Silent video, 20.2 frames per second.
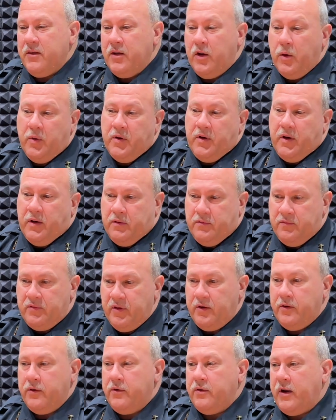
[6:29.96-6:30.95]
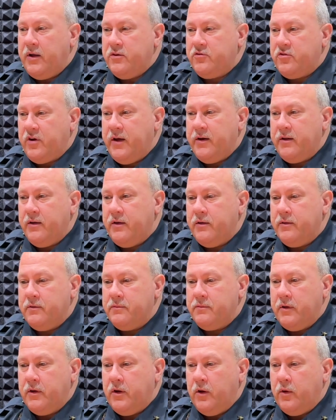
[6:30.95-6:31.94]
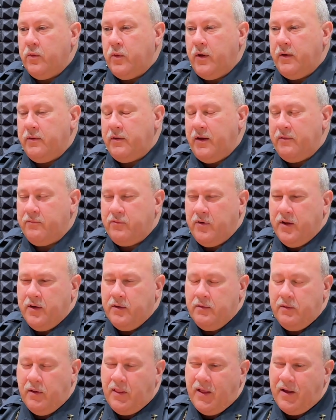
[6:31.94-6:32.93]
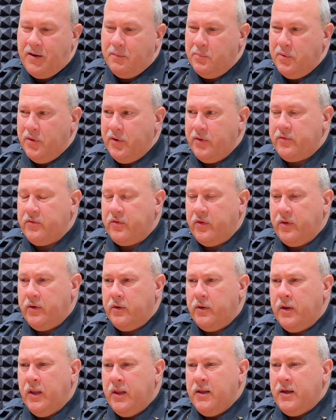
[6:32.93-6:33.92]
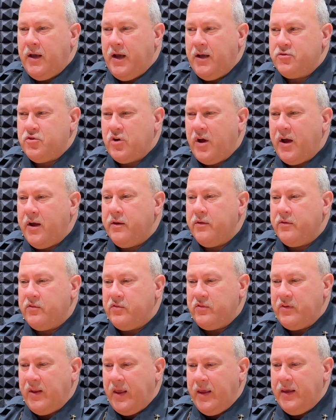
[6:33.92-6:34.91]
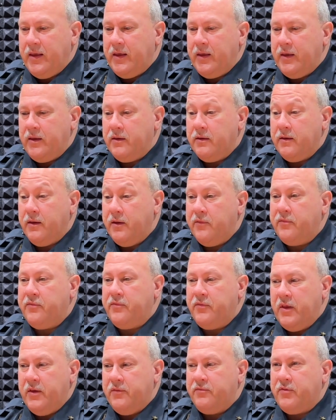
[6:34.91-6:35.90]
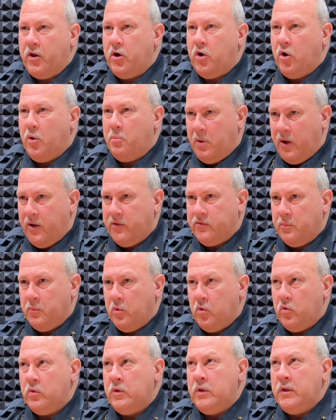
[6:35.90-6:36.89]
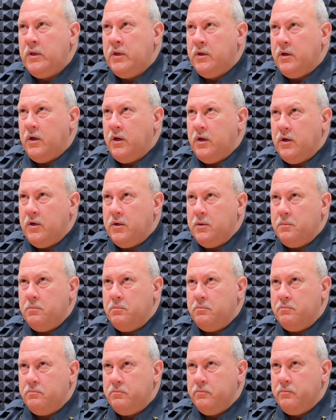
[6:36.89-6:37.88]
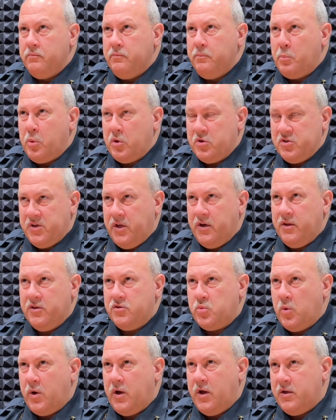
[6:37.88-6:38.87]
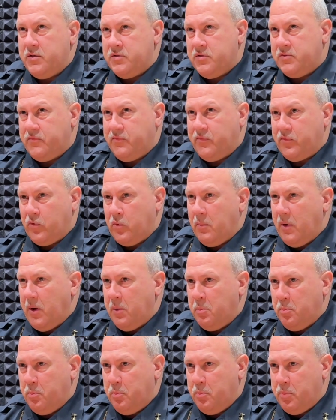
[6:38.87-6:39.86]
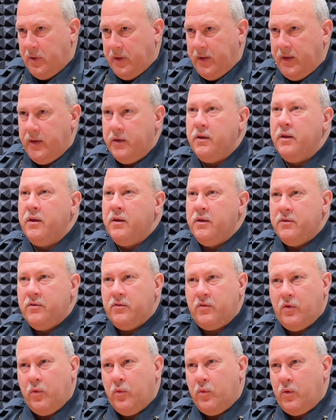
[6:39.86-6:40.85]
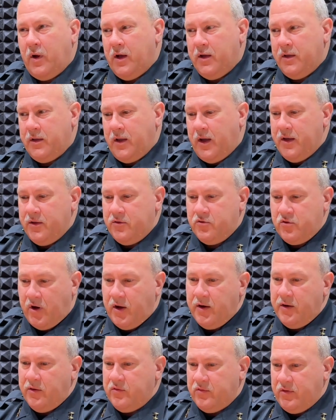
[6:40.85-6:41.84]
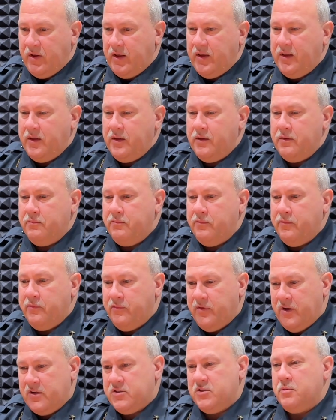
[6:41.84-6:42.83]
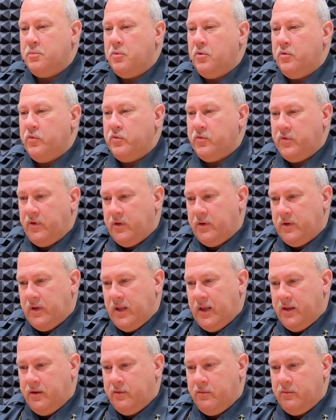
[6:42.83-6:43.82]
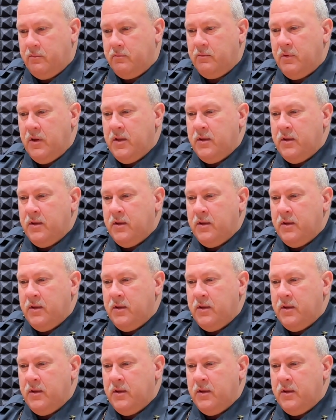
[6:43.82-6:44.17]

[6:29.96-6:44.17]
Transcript: know, and then dinner, I try to, you know, I've read a lot of books, and I try to stay, if at all possible, percentage-wise for my plate. So I try to stay vegetables and